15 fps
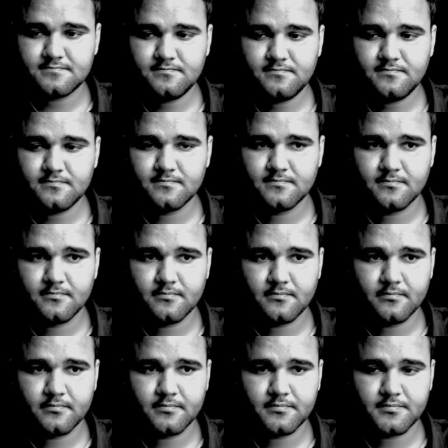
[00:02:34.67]

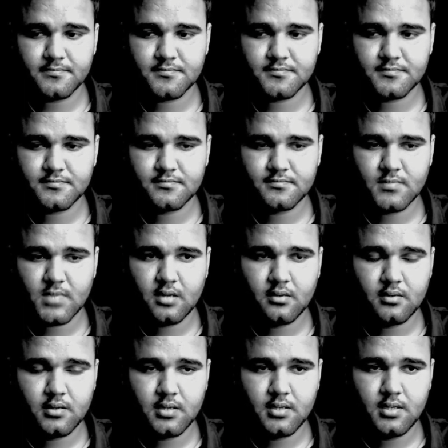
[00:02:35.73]

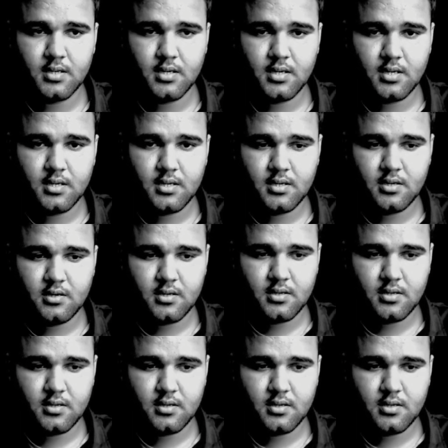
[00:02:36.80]
Nobody speaks.